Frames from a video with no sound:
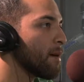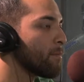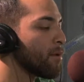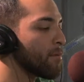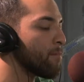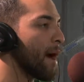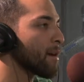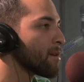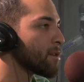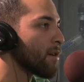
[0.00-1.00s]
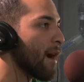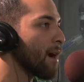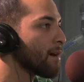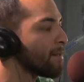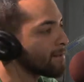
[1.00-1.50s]
and put me back on
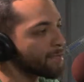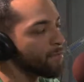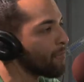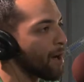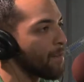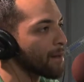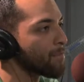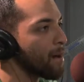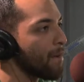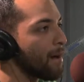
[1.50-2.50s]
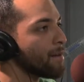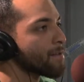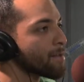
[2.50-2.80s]
track and then sent me right back to my parents.